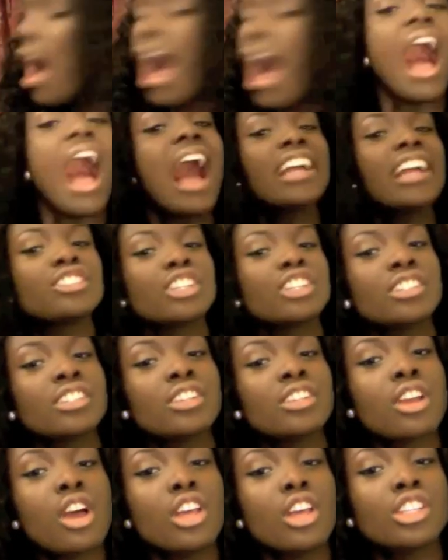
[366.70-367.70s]
I
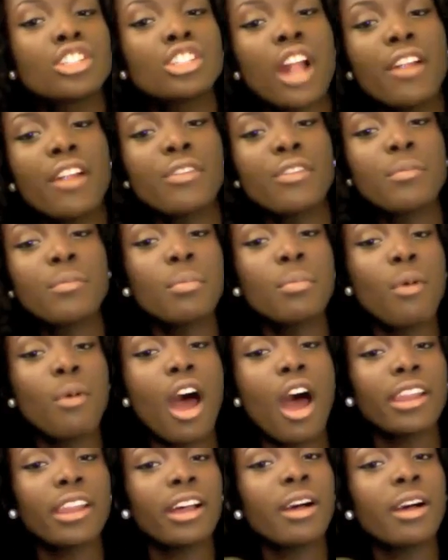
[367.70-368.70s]
just start from the
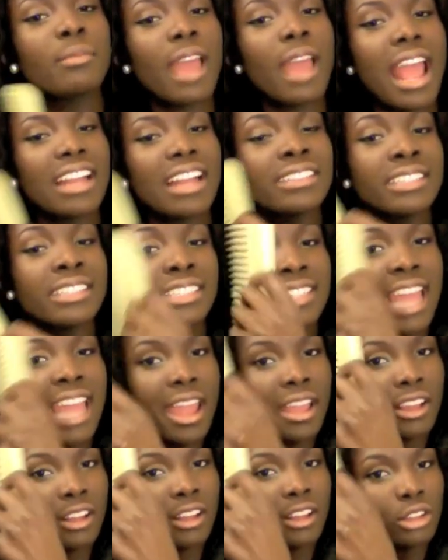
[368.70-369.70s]
bottom and
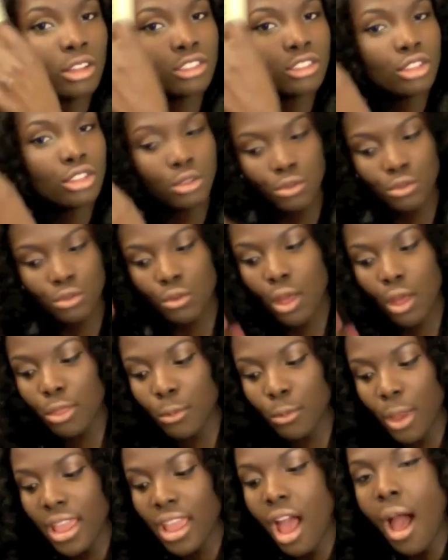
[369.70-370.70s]
detangle to the
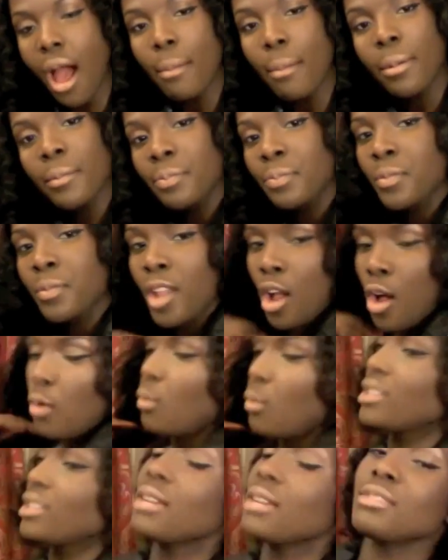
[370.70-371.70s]
way up.
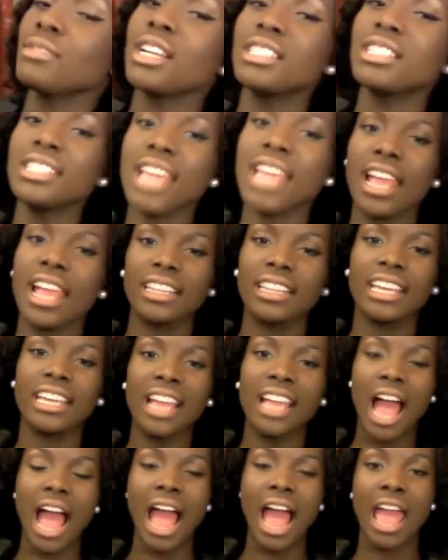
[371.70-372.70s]
Once I'm done detangling,
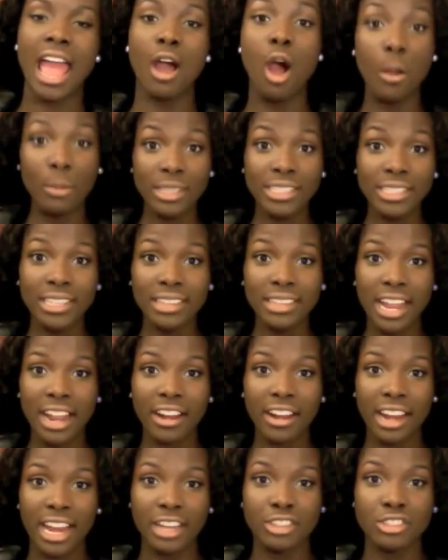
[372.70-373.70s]
I always let the
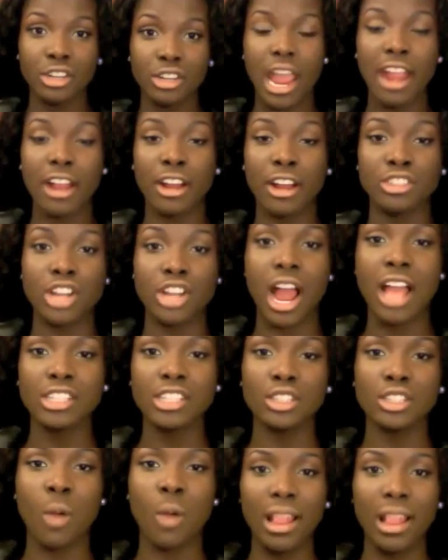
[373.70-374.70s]
hair air dry.
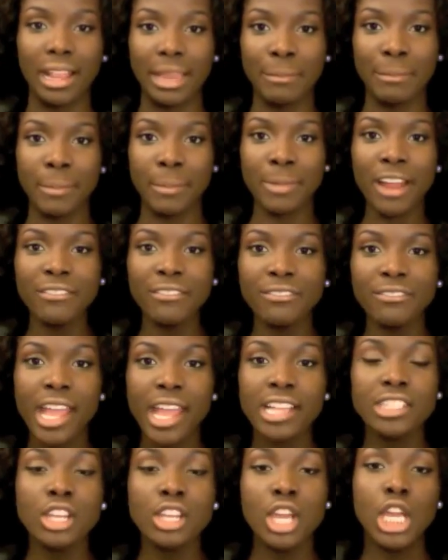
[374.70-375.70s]
So while I eat my
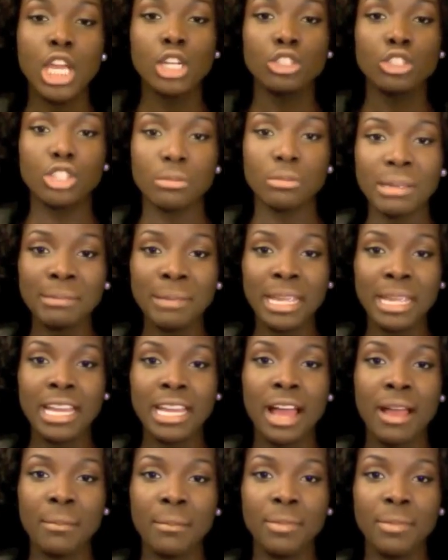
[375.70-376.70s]
breakfast, do my
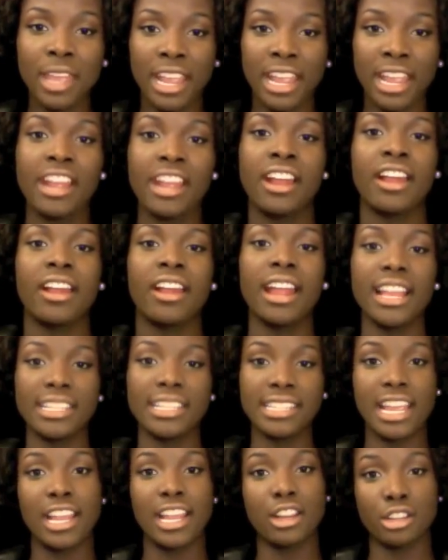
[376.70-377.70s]
makeup, the hair is
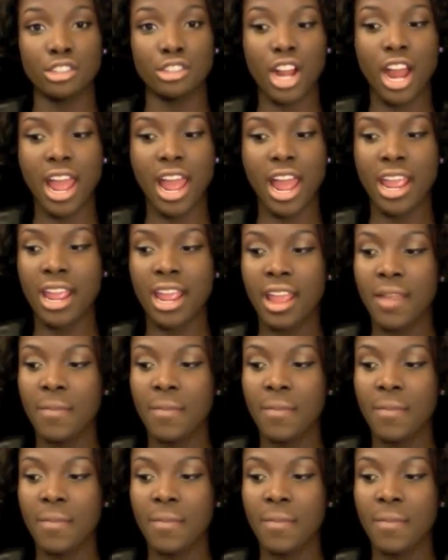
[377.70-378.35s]
air drying.